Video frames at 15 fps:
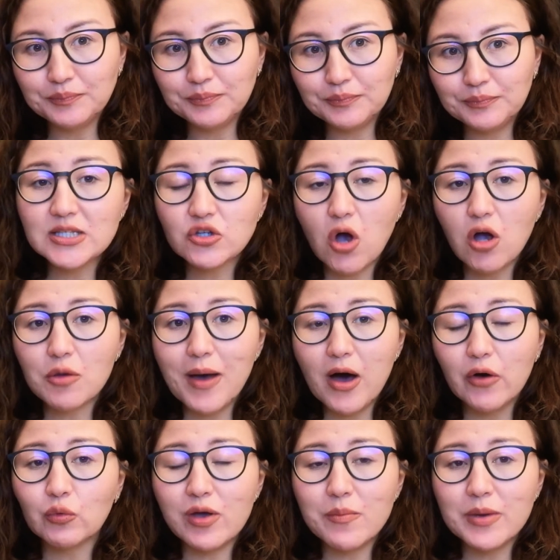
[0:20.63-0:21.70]
Let's talk
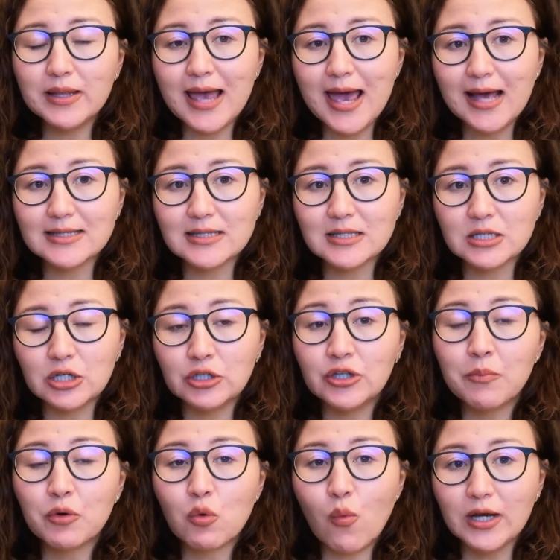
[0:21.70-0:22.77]
about women as uh,
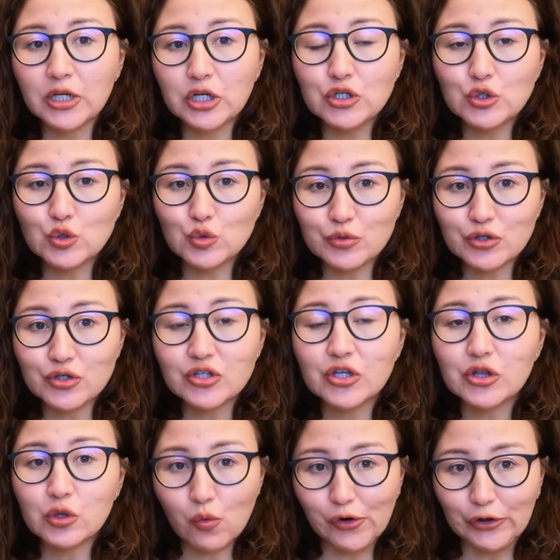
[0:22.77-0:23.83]
number one consumers
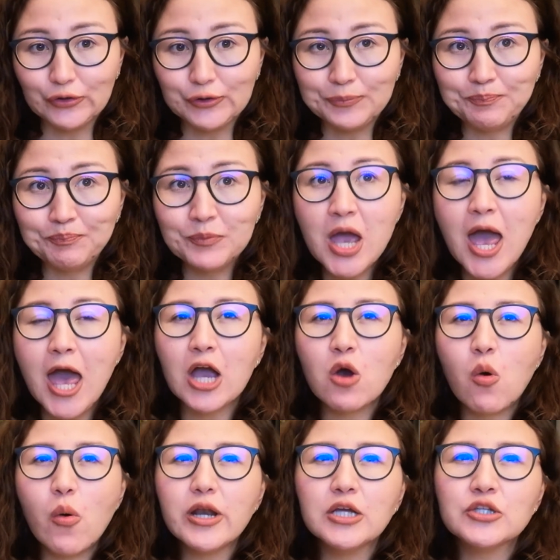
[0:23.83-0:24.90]
in the world.
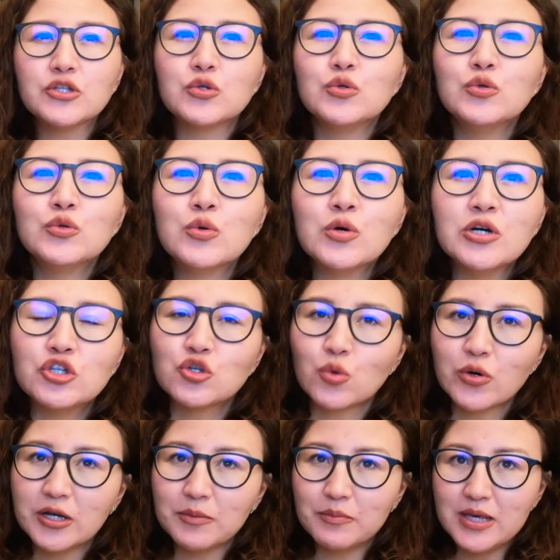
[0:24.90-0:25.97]
According to
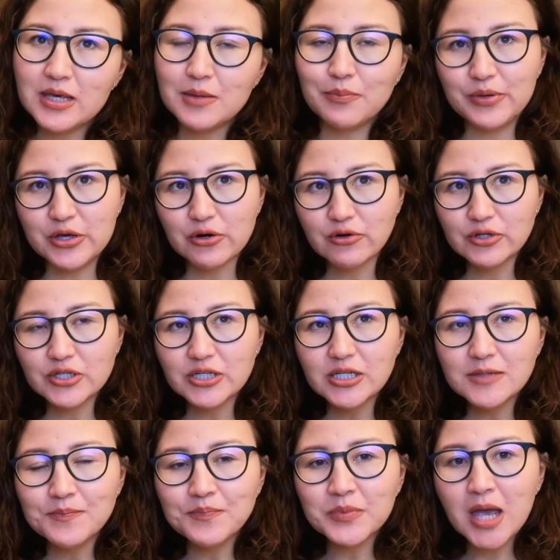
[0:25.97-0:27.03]
Jordan B.
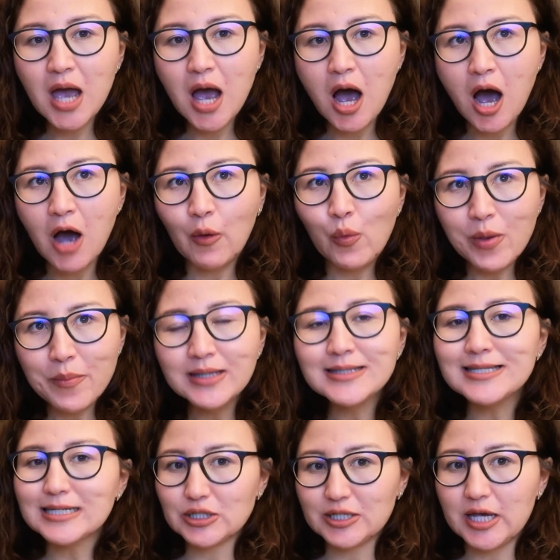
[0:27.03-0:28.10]
Peterson, women
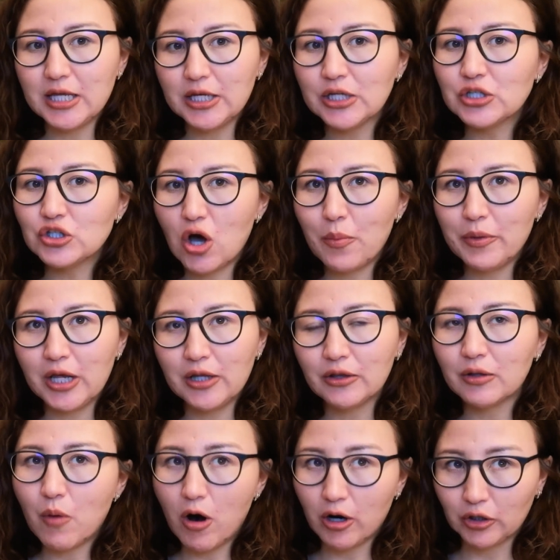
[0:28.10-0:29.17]
dictate and dominate
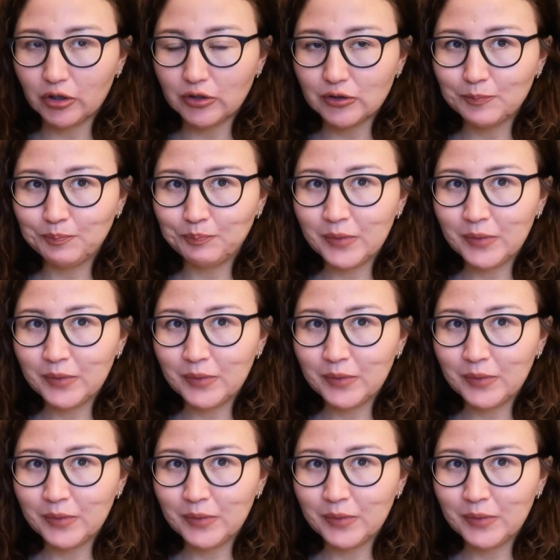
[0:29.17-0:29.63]
the market.